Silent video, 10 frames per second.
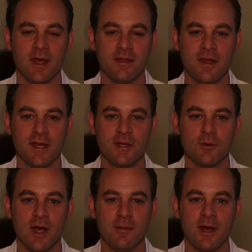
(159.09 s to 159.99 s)
and thank you,
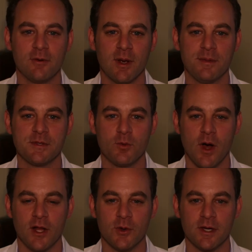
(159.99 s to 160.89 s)
Rabbi and Rebbetzin
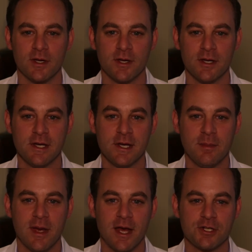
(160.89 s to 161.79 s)
Wallowick.
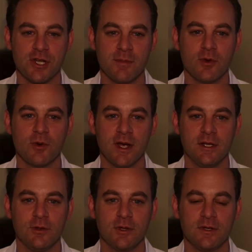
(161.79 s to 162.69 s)
May Hashem
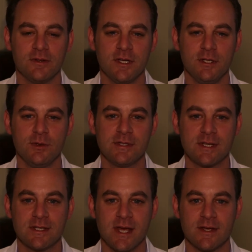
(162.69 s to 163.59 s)
grant you continued
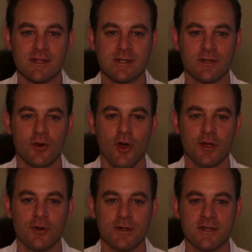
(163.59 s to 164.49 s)
success in all
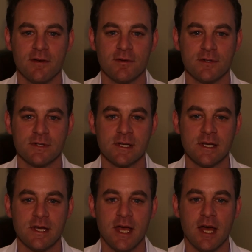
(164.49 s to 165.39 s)
your endeavors,
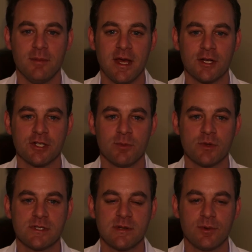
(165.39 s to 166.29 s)
and may Hashem
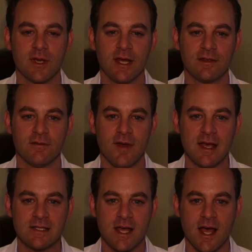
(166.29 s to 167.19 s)
reciprocate the
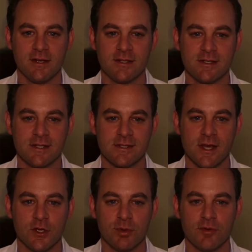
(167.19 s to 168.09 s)
vast kindnesses
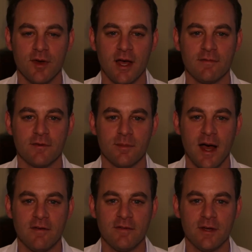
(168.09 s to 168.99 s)
that you provide for
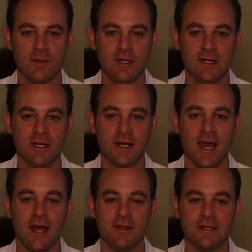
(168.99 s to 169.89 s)
my family
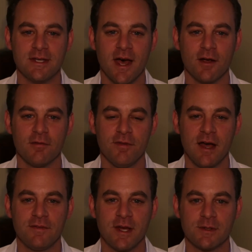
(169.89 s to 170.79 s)
and the entire
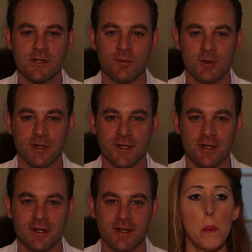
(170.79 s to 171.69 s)
Five Towns
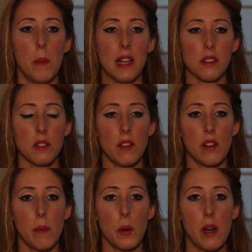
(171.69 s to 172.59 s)
community. Mazel Tov,
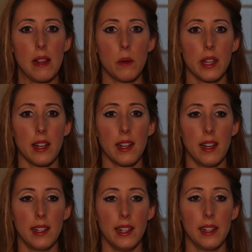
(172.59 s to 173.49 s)
Rabbi Wallowick and
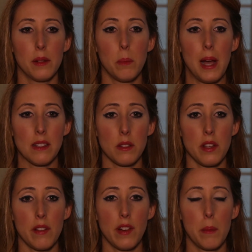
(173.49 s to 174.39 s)
Chani, Mazel
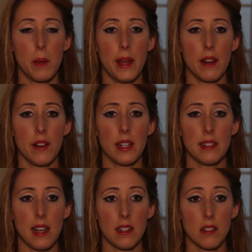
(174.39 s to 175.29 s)
Tov, Rabbi Meir and
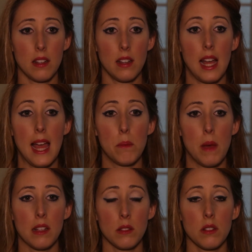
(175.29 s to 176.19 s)
Hadassah, and
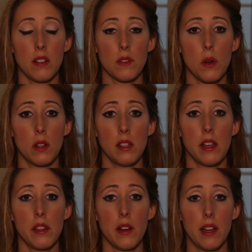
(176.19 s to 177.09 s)
Mazel Tov to all the
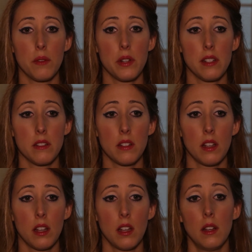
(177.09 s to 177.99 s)
other honorees.
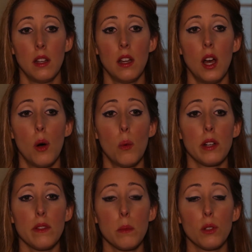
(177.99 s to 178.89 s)

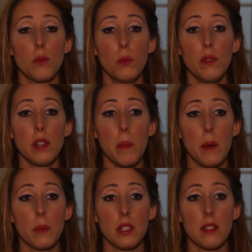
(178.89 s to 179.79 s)
One of the most moving
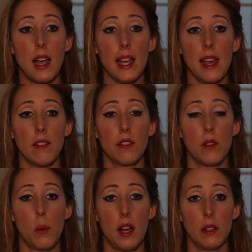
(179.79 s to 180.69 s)
memories I have of
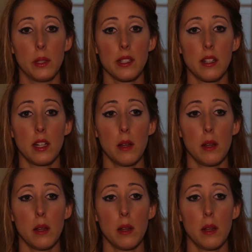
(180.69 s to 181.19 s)
the Wallowicks and